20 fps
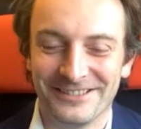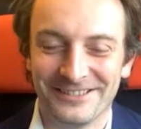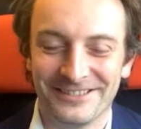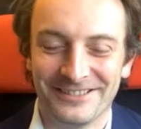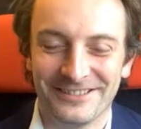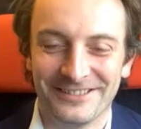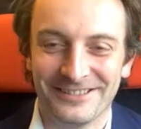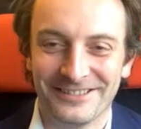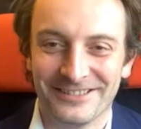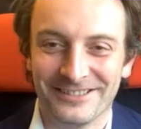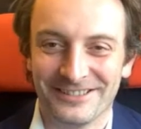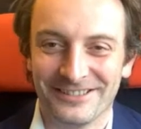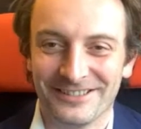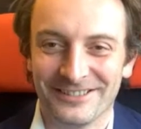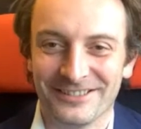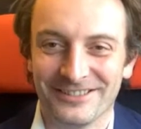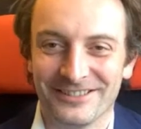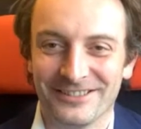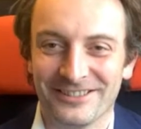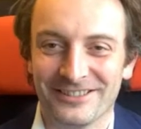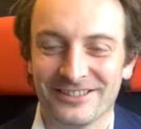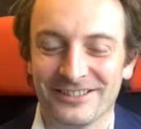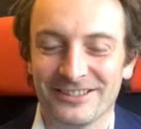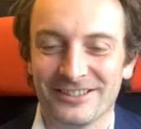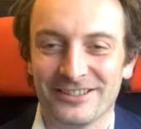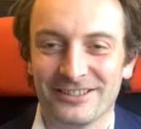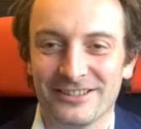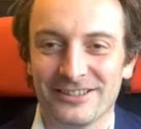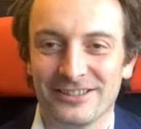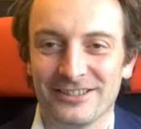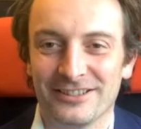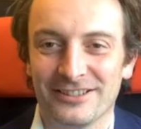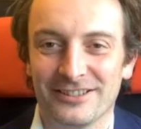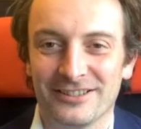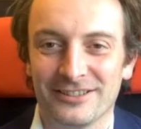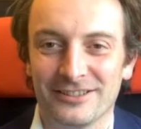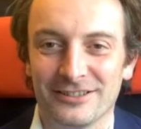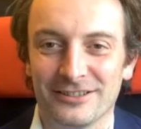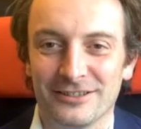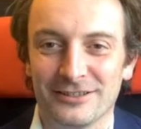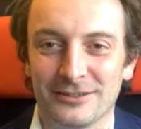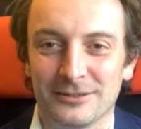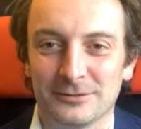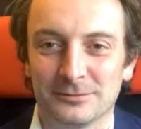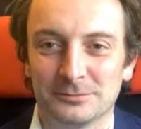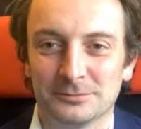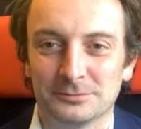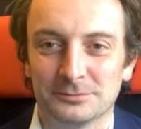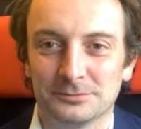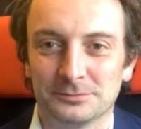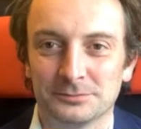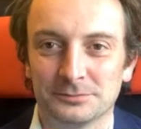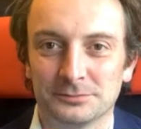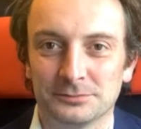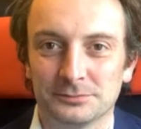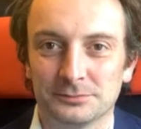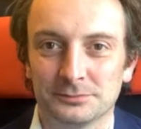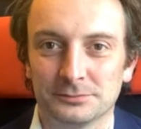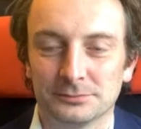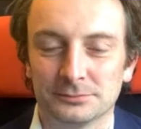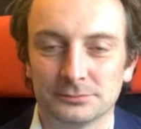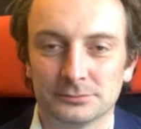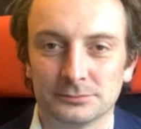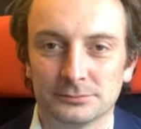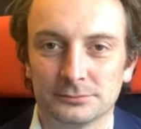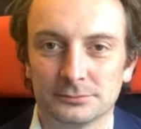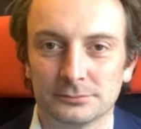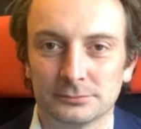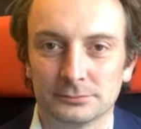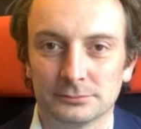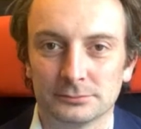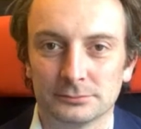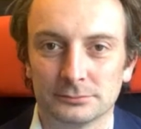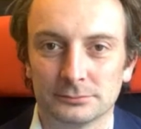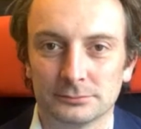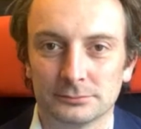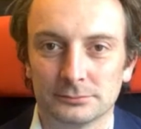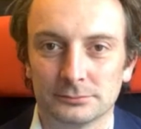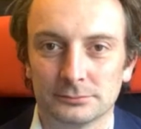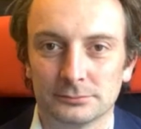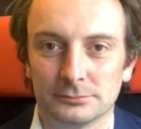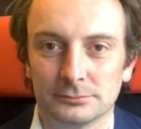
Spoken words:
(not speaking)